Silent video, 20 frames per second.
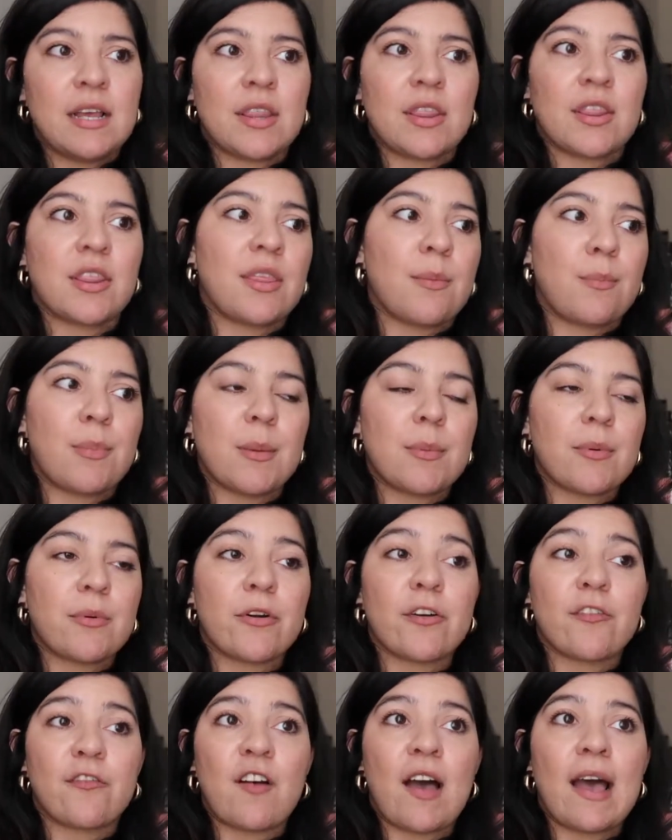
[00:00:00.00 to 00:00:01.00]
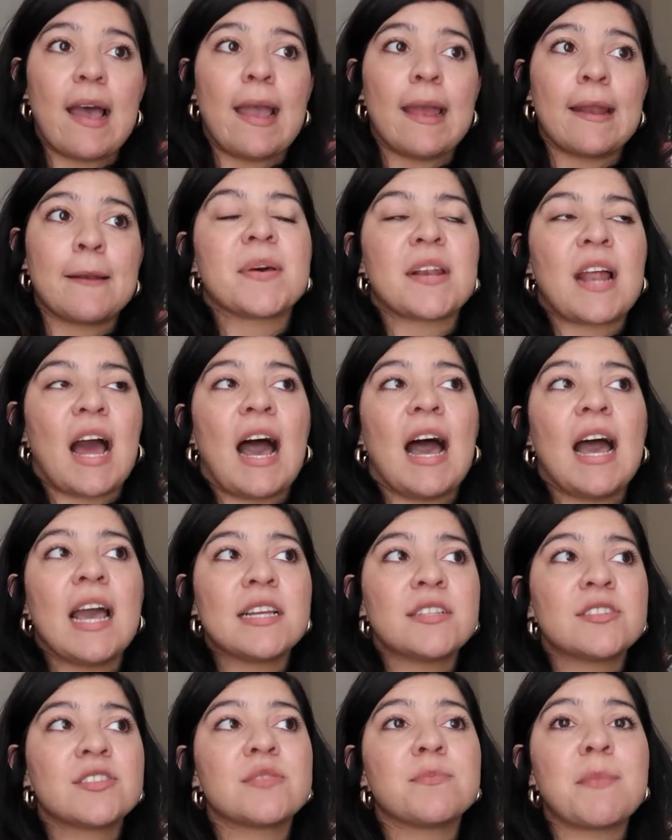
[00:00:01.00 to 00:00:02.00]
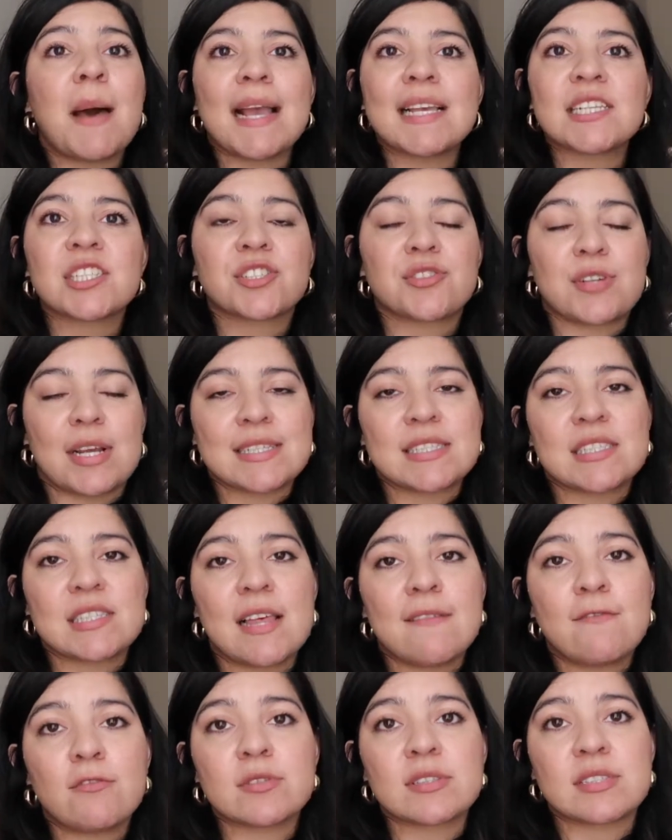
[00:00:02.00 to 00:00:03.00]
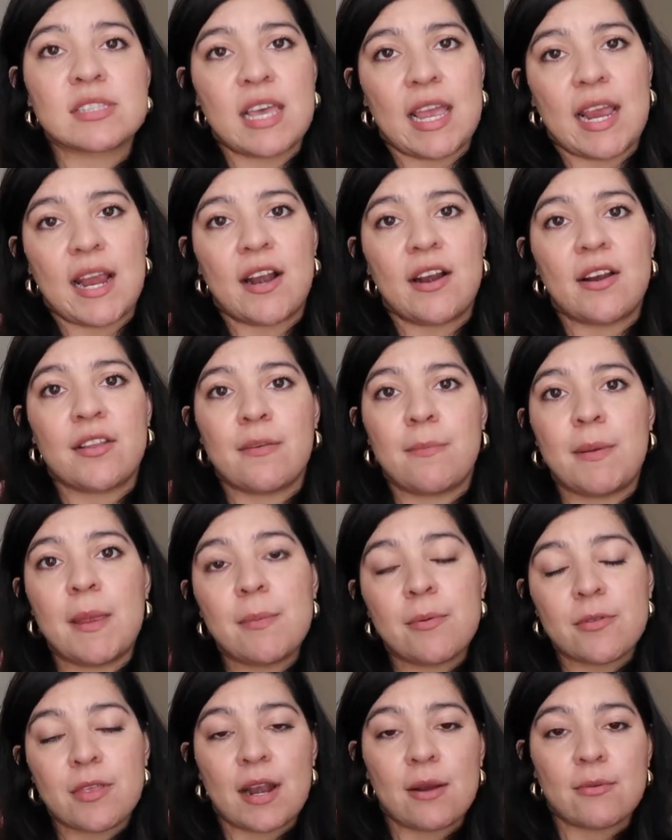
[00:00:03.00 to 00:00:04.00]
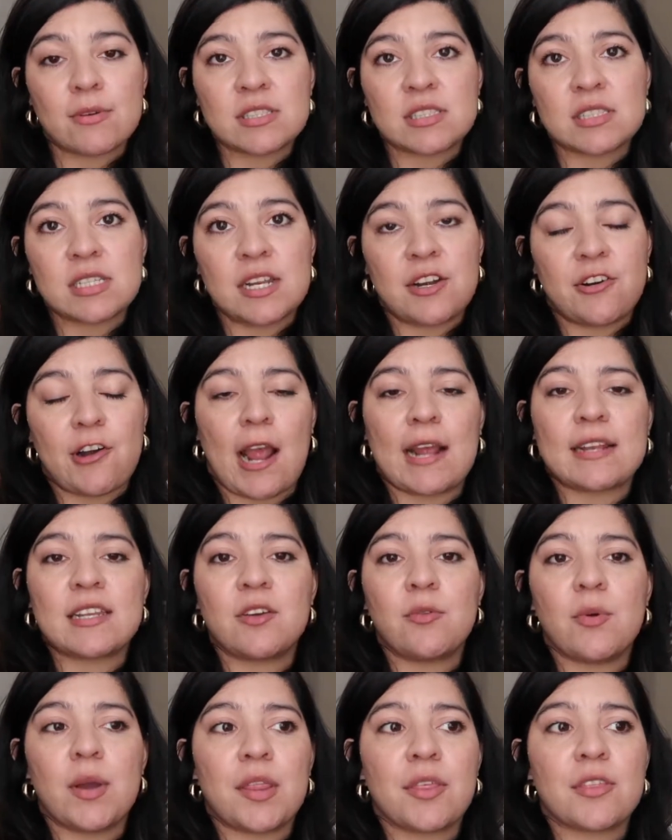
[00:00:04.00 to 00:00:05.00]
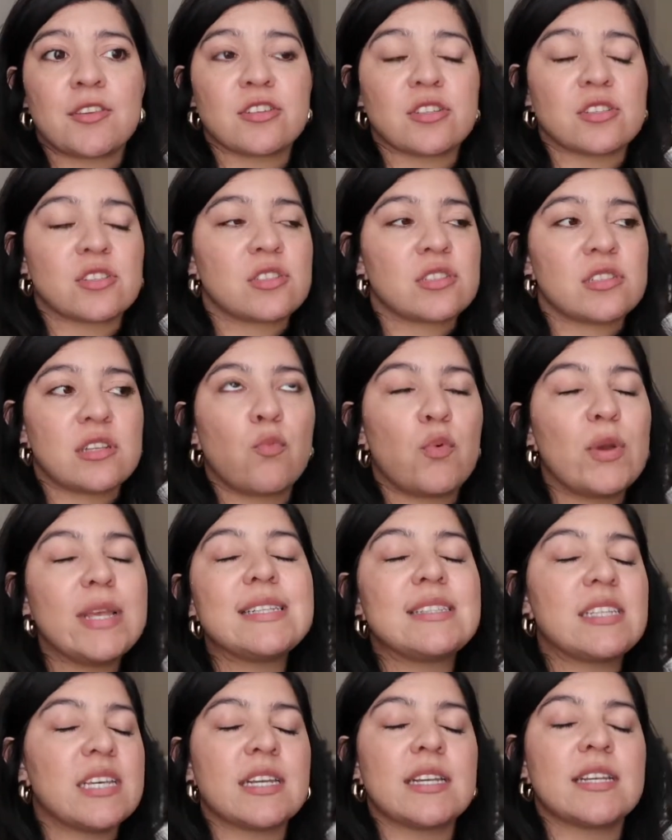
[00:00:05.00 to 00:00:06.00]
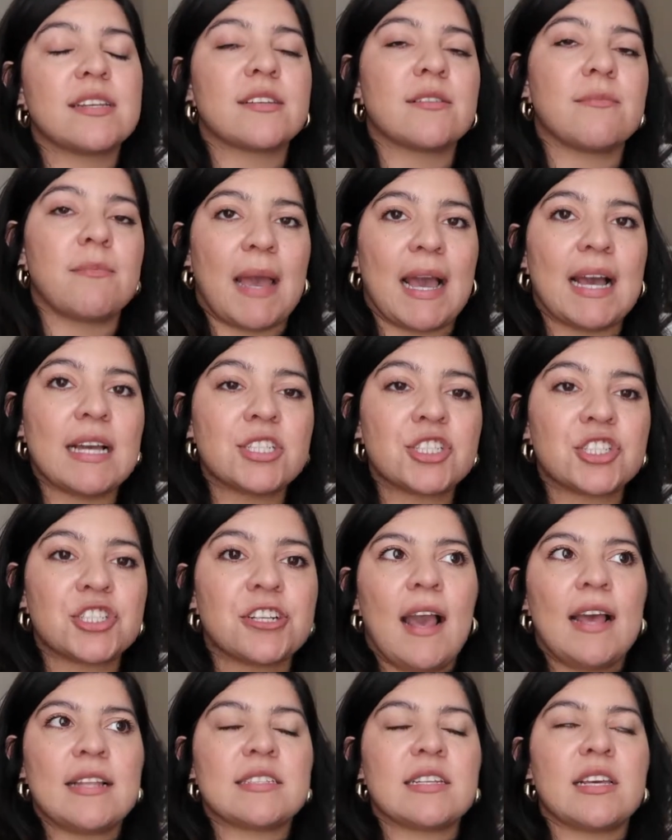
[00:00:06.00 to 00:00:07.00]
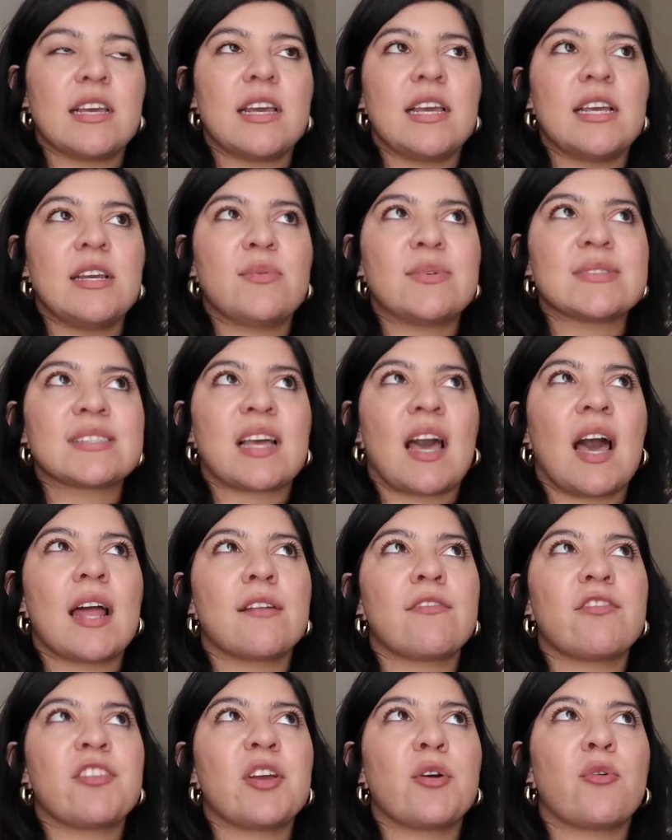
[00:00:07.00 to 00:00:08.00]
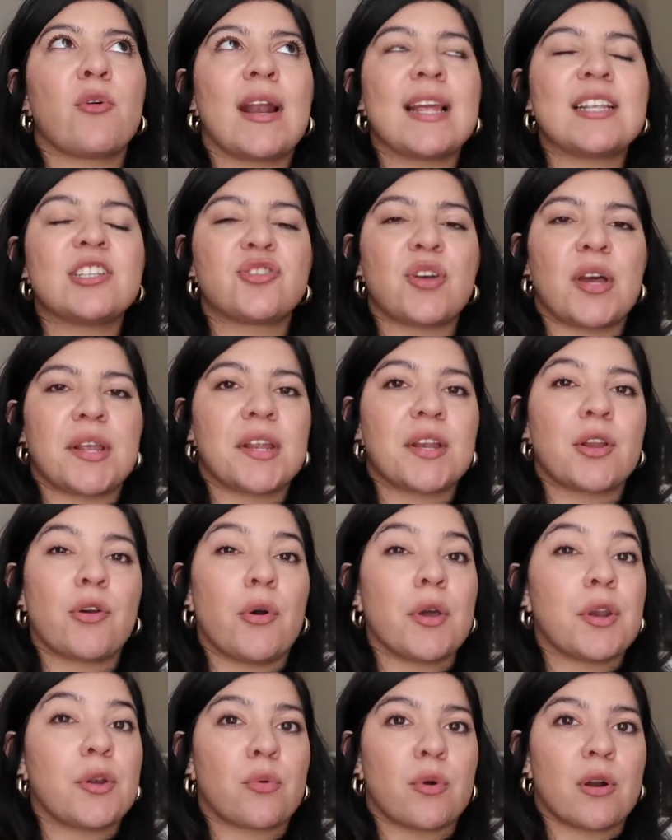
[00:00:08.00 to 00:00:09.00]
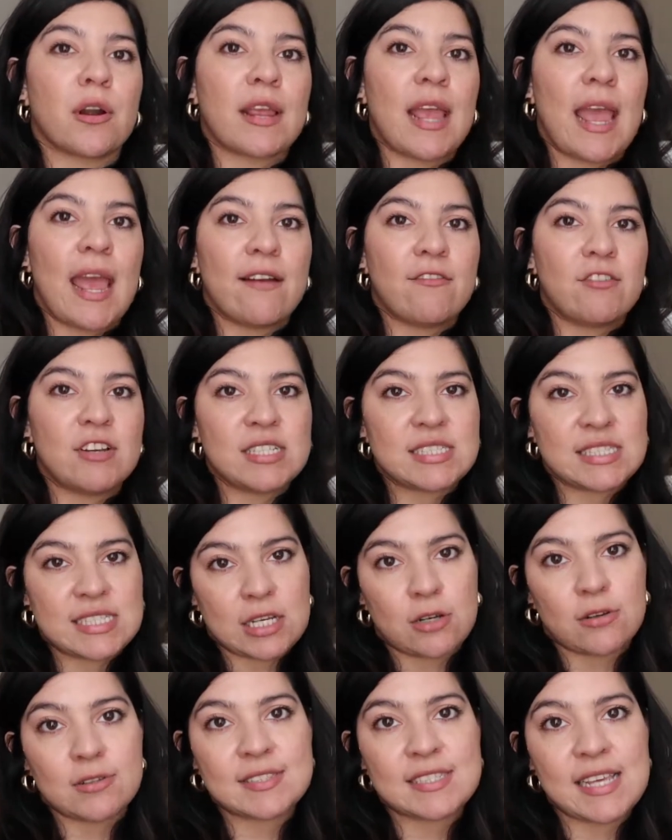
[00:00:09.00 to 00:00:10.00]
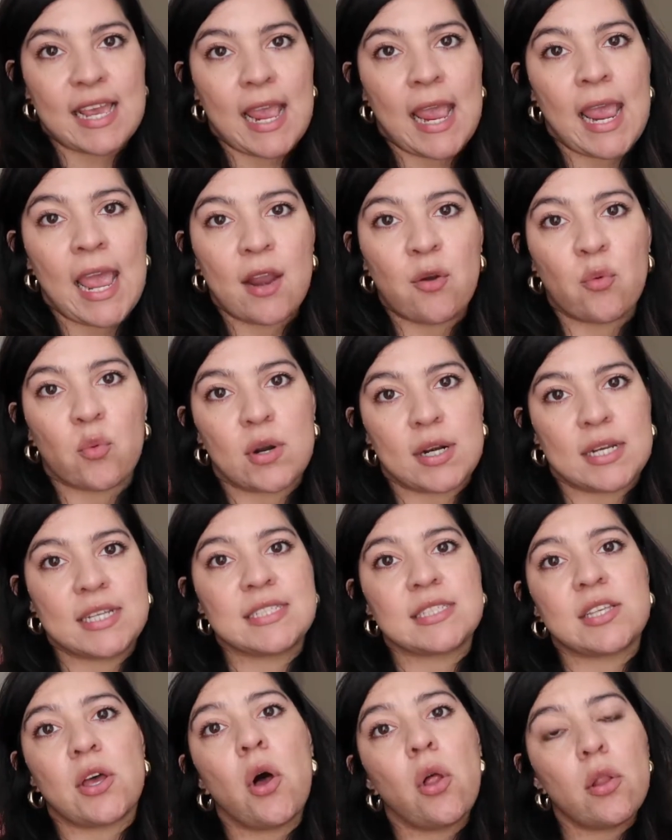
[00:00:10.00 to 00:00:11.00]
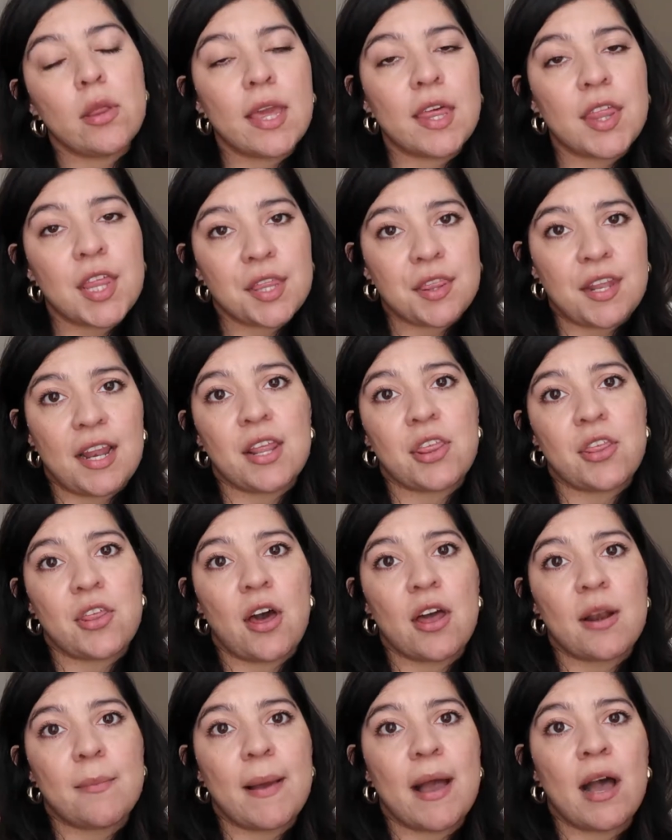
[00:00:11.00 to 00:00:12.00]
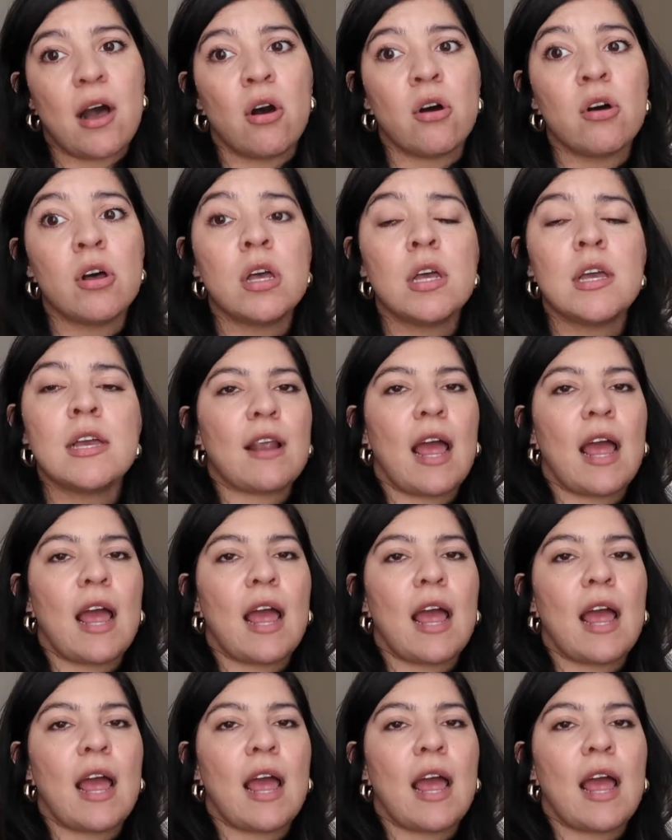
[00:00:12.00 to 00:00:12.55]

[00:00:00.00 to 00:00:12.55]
The people were fine, but my stress levels there, the people that I was interacting with, just, we didn't mesh. And it was a kind of thing where I dreaded going to work every single day, and work is the only thing that I thought about.